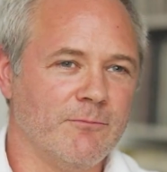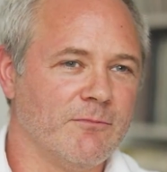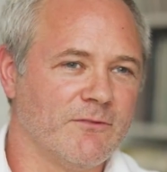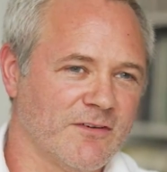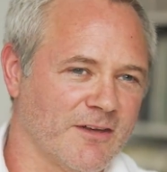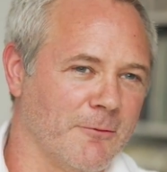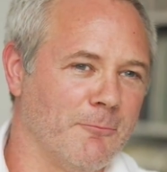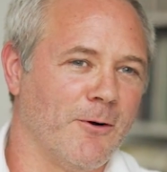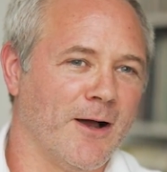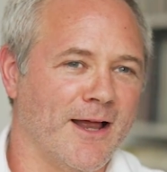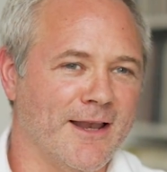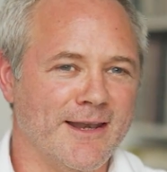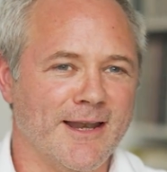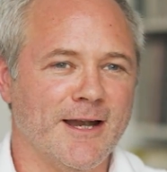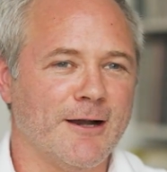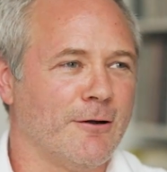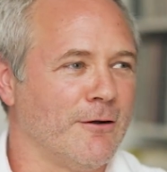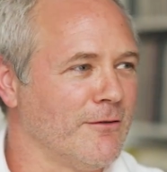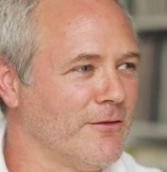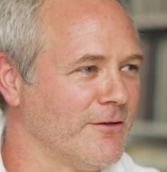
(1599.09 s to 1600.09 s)
somewhere
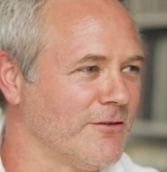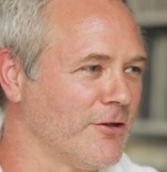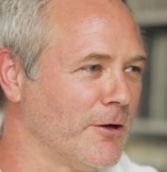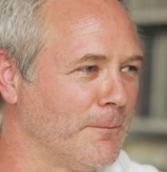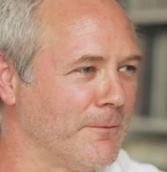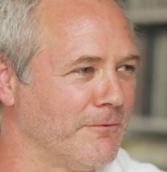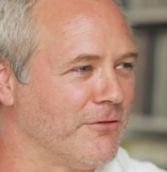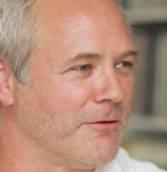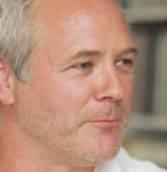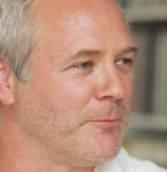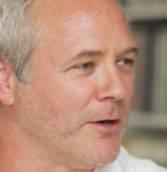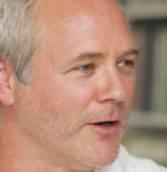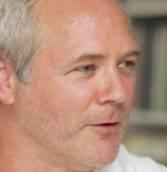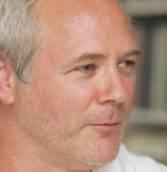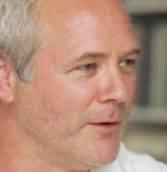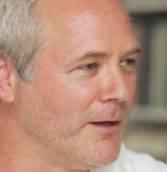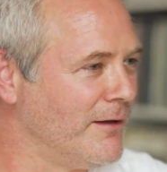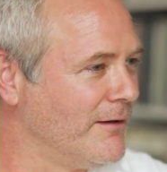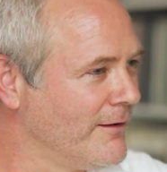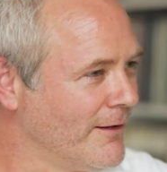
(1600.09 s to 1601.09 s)
nearer the top of the
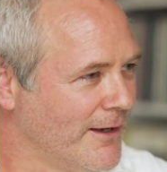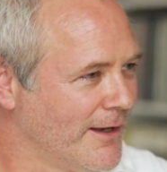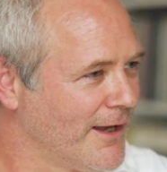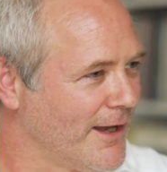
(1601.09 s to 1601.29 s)
pyramid,